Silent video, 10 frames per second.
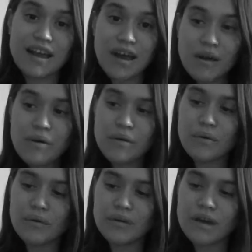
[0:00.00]

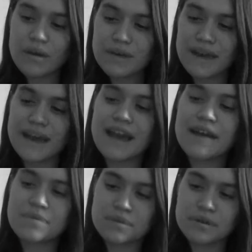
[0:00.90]
Oh, okay, I
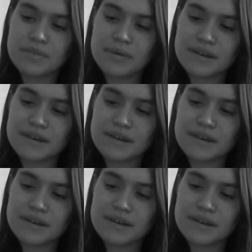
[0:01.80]
have $30